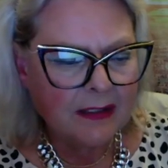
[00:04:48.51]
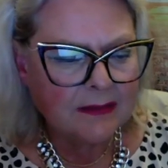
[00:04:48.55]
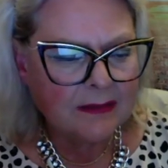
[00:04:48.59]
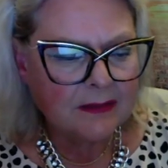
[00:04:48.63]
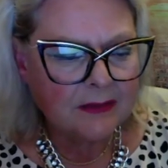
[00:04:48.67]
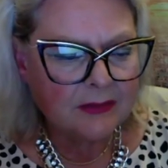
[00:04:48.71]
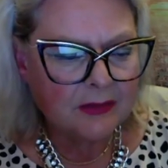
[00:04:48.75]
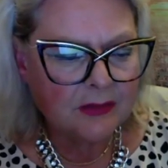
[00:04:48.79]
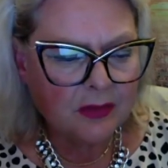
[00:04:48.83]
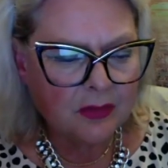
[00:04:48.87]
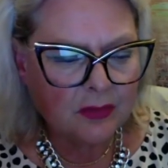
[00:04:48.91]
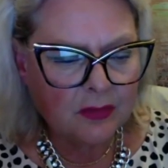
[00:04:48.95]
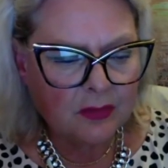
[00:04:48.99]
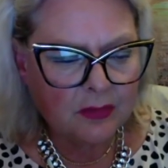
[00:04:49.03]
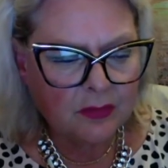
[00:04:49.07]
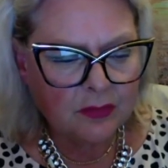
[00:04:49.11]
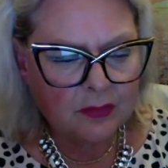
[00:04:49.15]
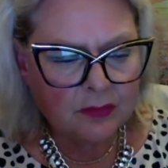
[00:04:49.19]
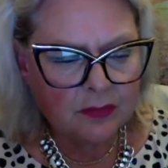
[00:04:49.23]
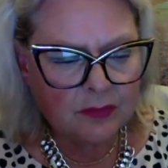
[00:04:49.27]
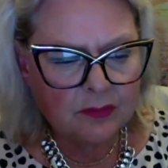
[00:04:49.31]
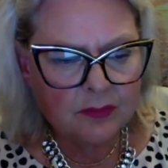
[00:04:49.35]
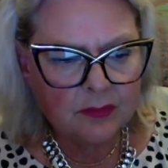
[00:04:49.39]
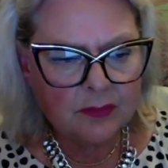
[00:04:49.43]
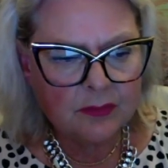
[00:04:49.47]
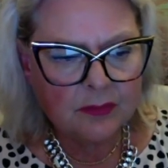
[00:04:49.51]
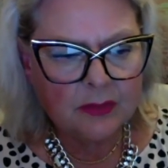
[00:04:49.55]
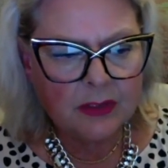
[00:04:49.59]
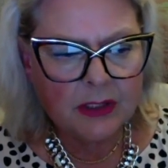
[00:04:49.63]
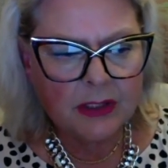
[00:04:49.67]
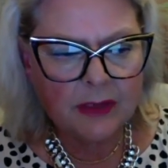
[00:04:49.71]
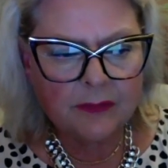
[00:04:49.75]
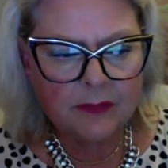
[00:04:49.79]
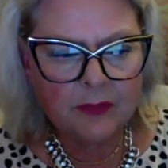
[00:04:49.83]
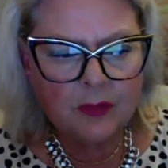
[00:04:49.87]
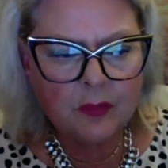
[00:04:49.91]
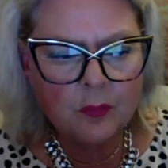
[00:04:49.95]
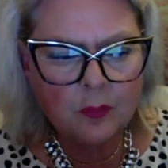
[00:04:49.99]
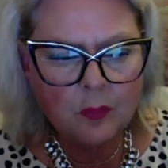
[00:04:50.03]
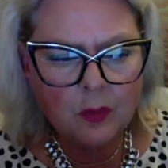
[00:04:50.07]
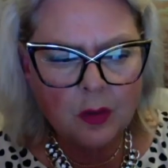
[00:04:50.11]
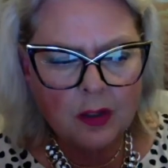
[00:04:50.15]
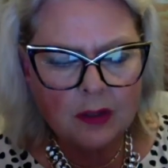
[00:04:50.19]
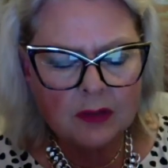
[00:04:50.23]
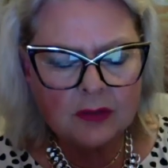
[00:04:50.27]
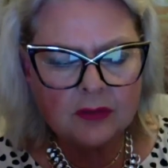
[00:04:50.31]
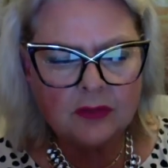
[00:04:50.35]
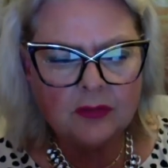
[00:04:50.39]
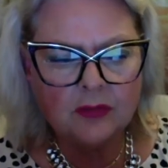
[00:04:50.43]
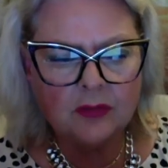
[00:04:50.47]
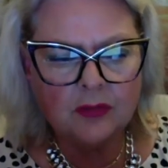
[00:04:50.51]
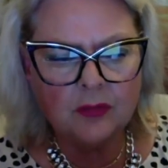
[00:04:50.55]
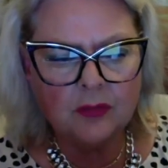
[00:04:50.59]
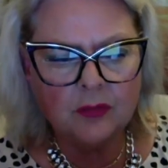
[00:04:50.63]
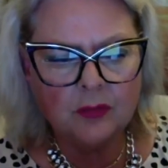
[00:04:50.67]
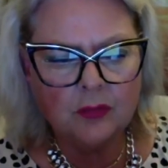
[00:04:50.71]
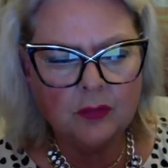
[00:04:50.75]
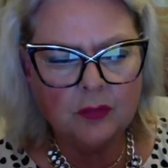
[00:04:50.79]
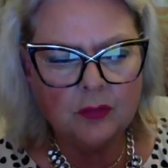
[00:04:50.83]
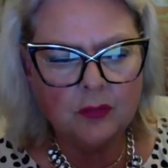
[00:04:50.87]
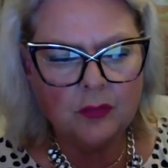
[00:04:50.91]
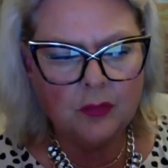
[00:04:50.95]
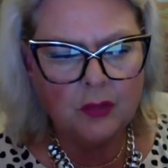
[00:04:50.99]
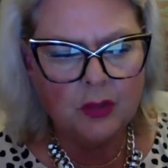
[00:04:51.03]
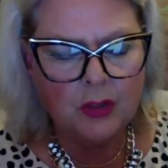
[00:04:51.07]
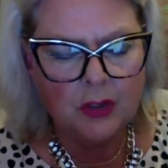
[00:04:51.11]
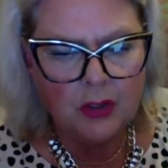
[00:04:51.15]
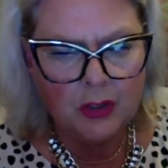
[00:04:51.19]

So, if you want to,